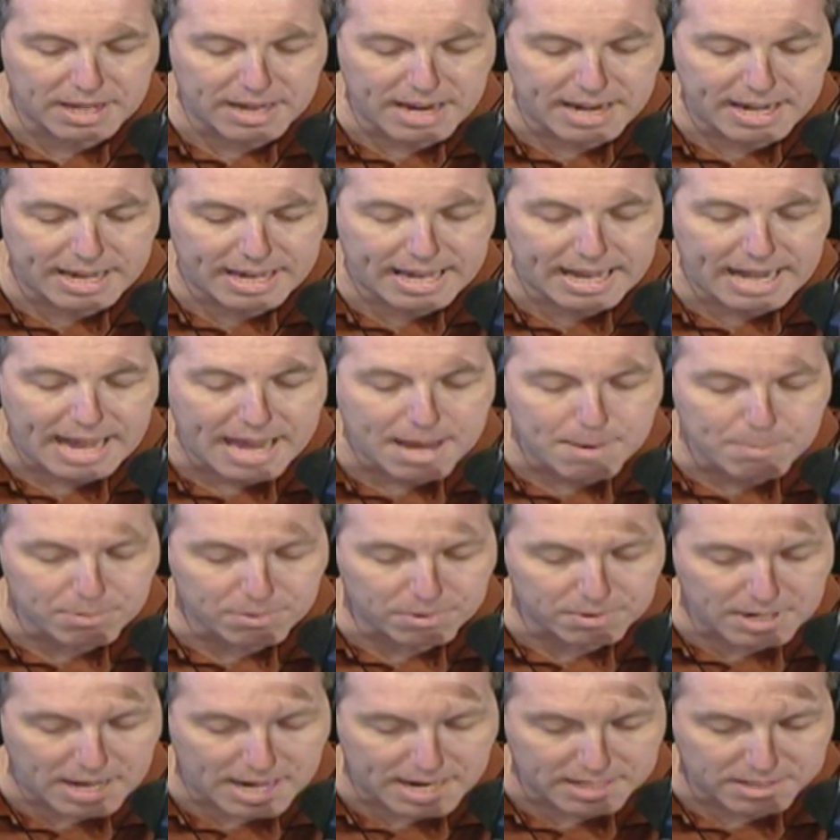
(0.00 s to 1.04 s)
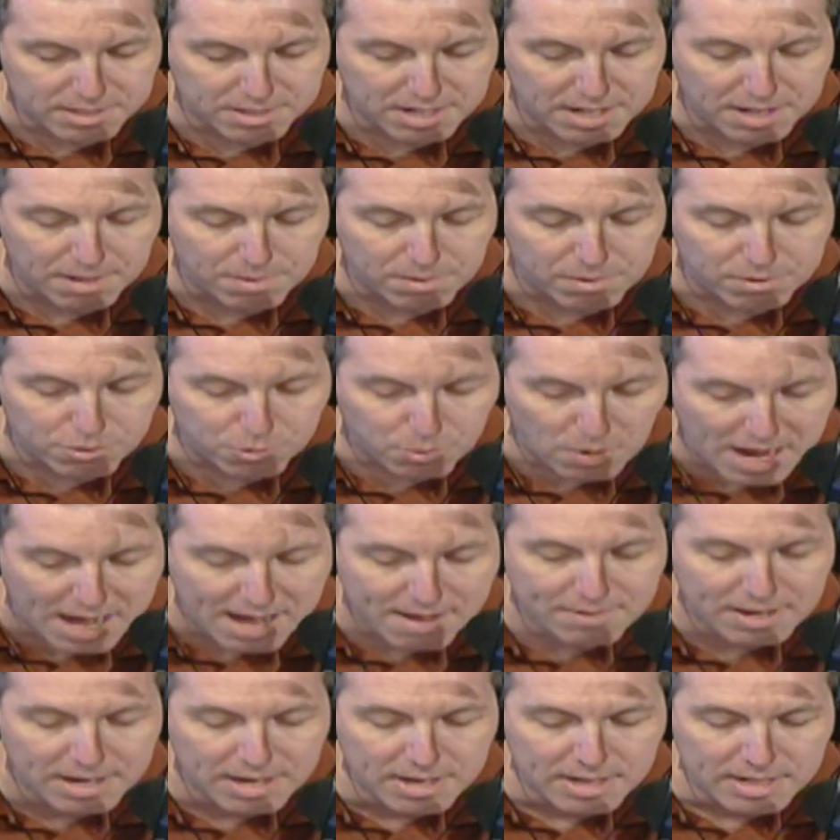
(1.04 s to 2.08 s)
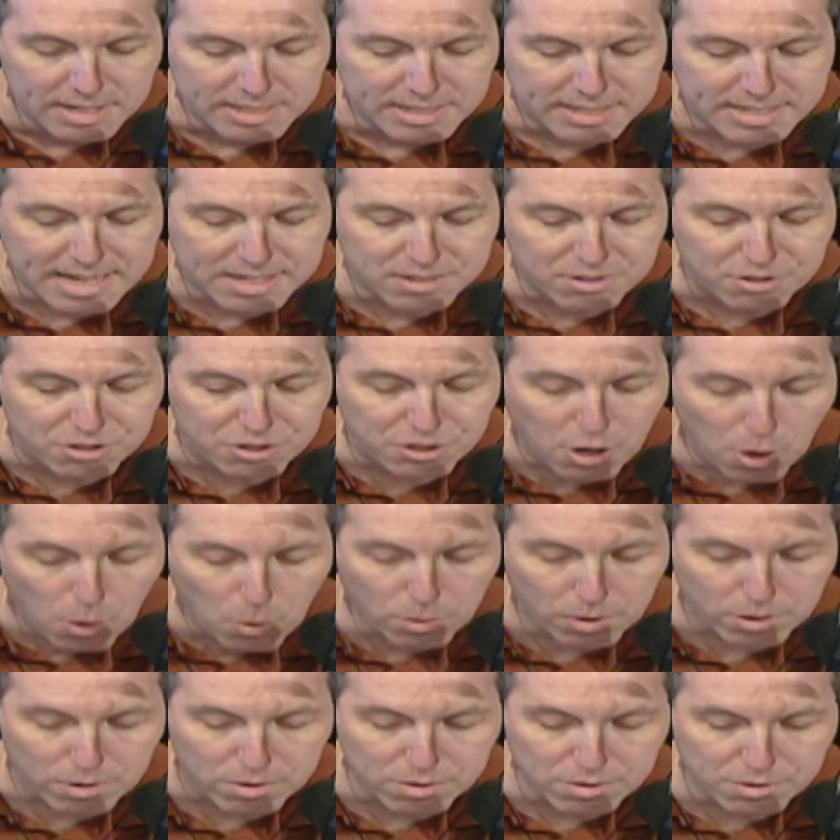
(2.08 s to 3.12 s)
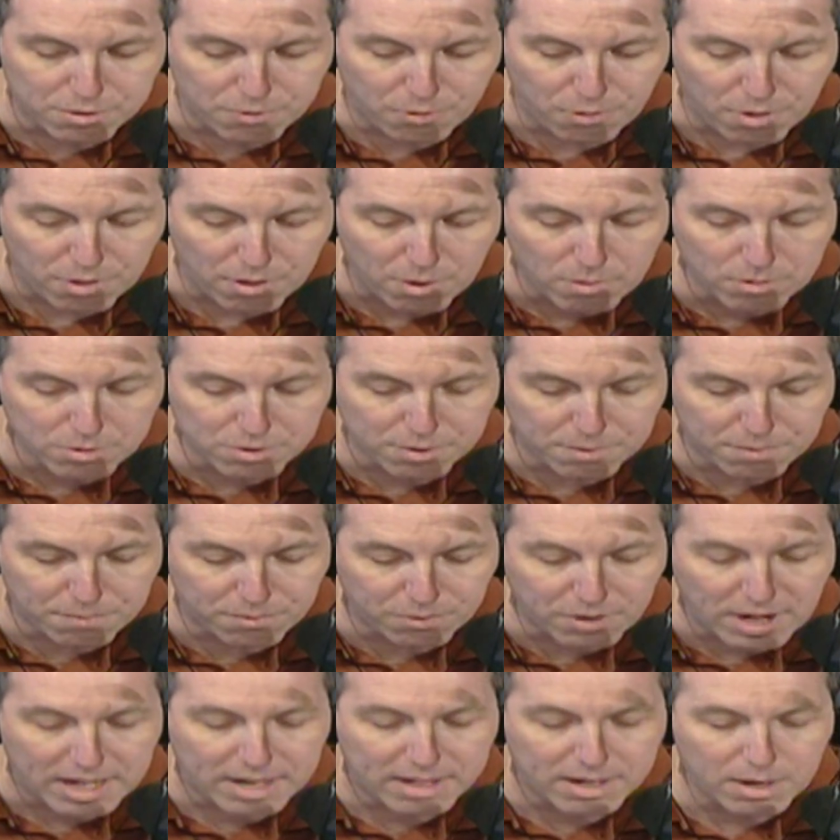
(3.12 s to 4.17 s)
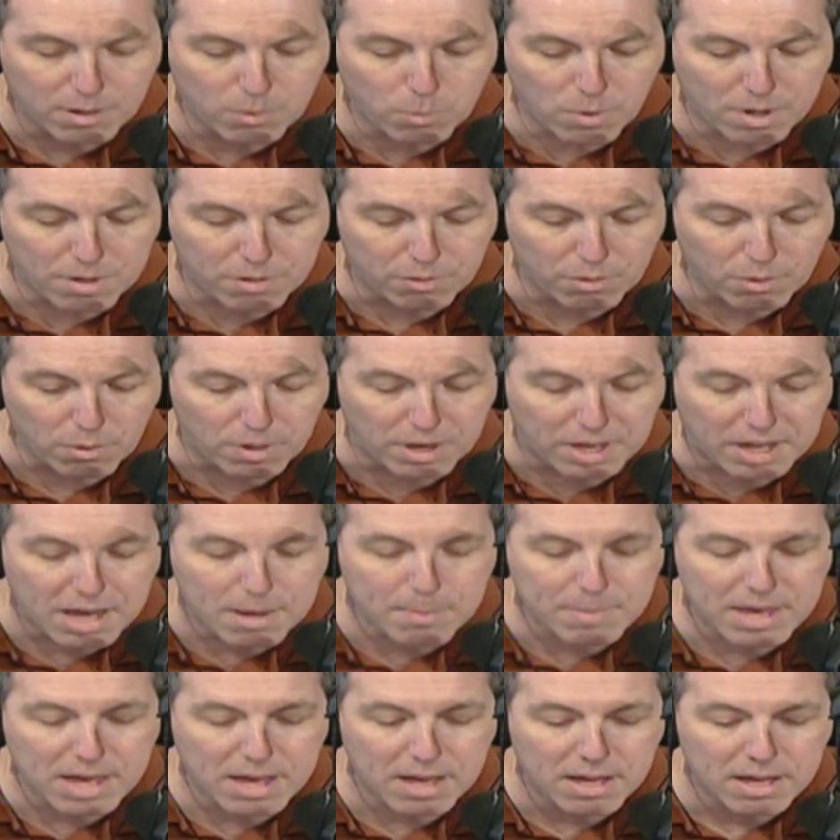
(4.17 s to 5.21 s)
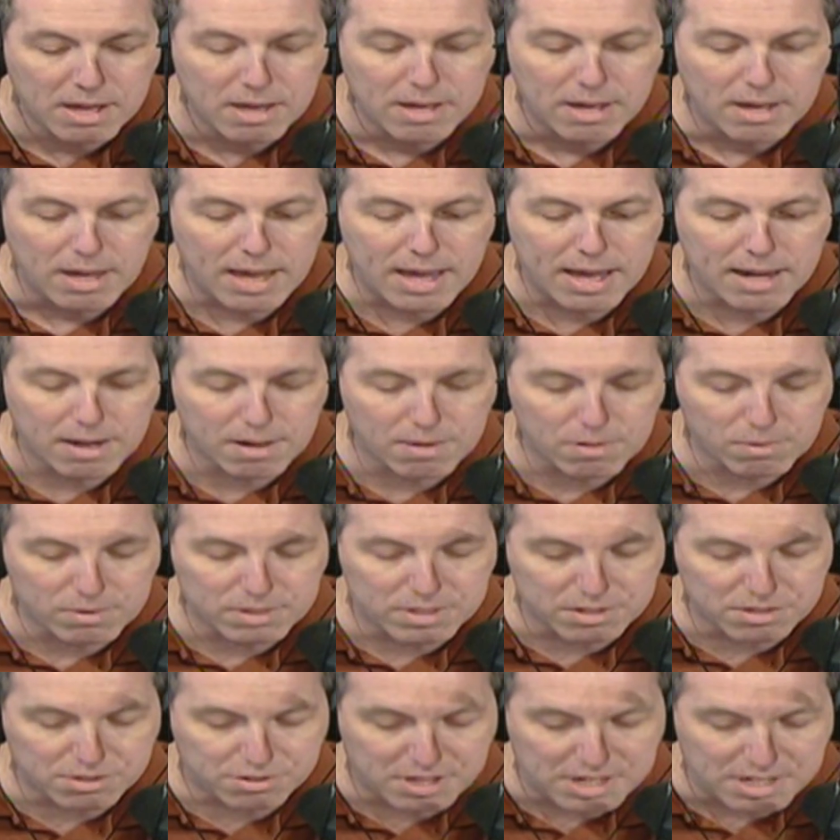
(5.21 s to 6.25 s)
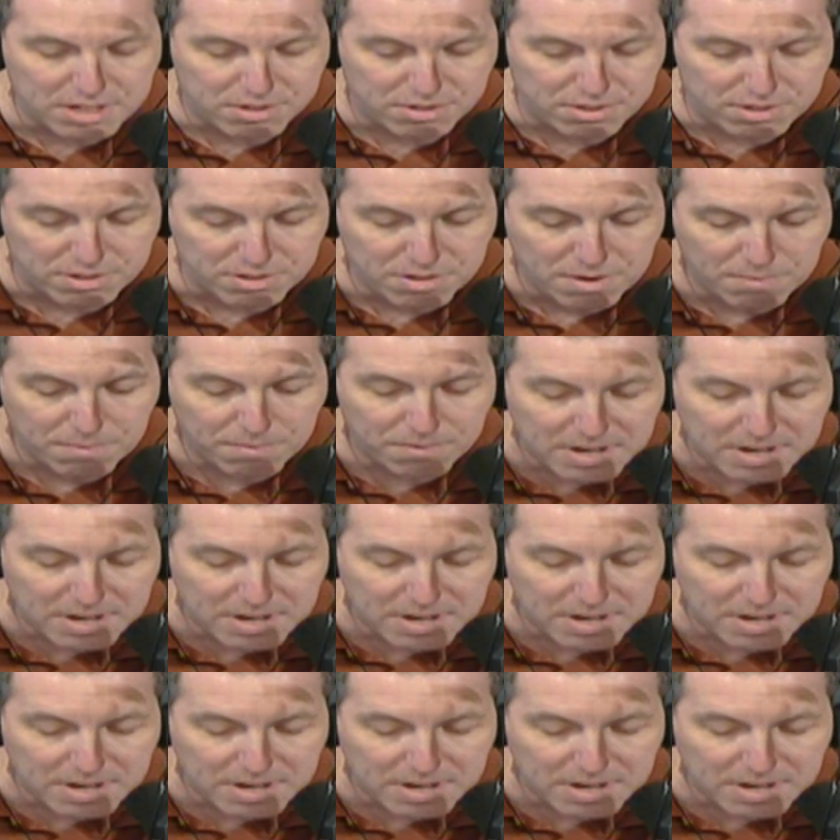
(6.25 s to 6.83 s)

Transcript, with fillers: Connecticut, April 19th. The drive test donors for those afflicted with leukemia and other diseases.